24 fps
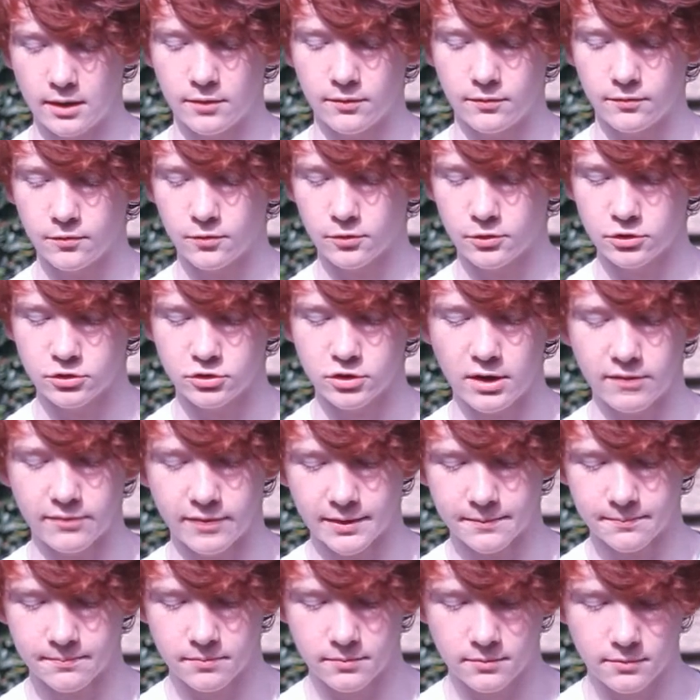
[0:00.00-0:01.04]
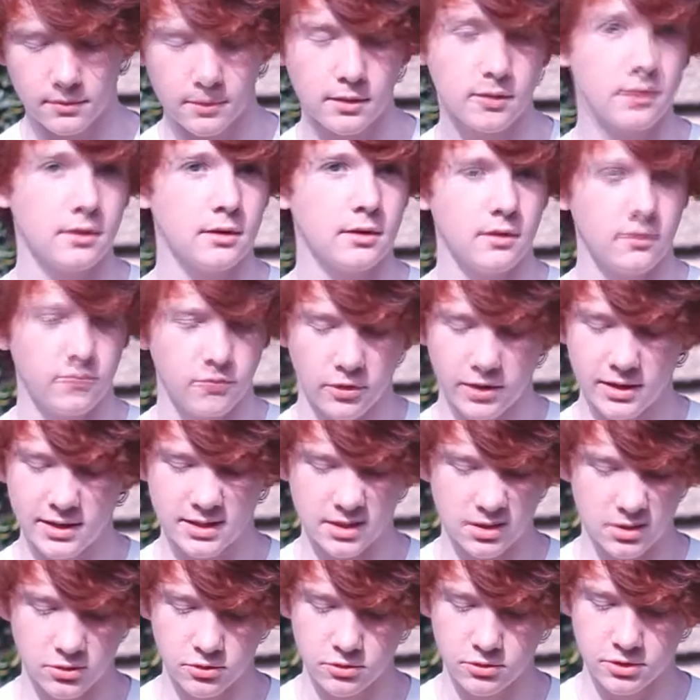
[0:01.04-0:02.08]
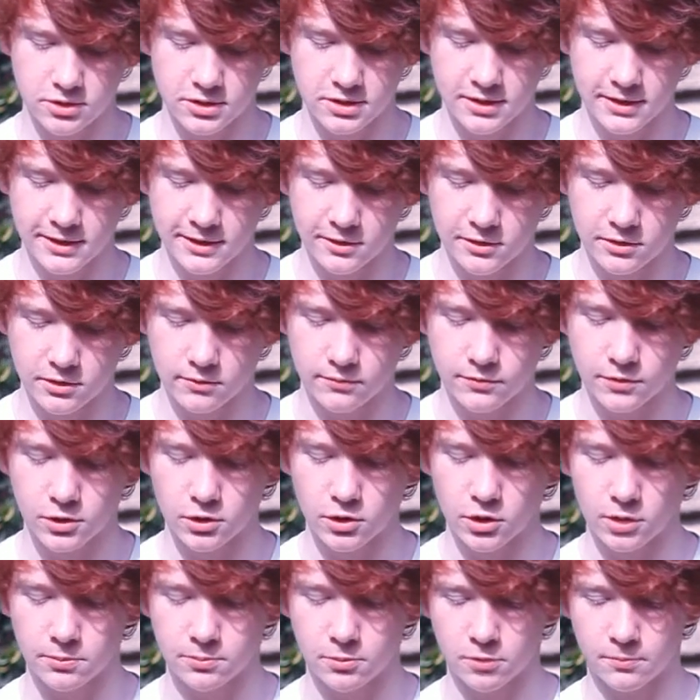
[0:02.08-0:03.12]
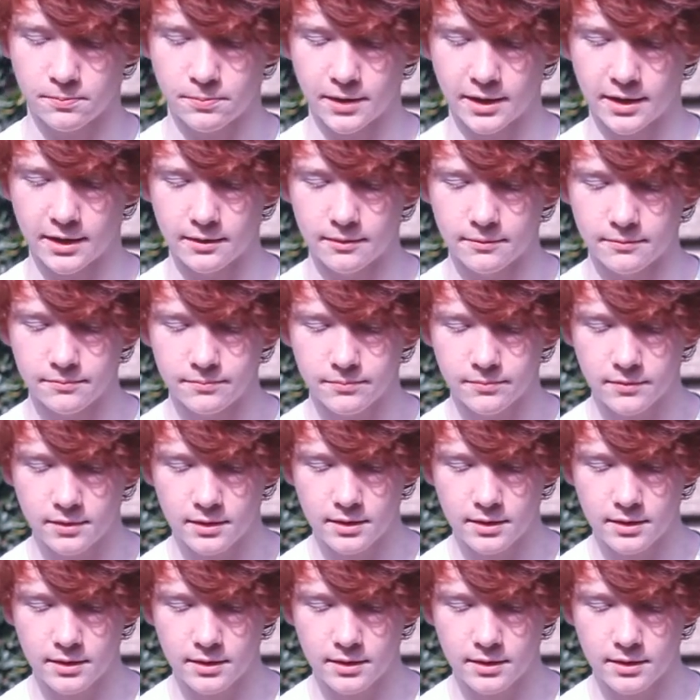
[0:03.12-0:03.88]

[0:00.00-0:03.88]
for your driving. Very easy to do, you just click on the View Logbook button.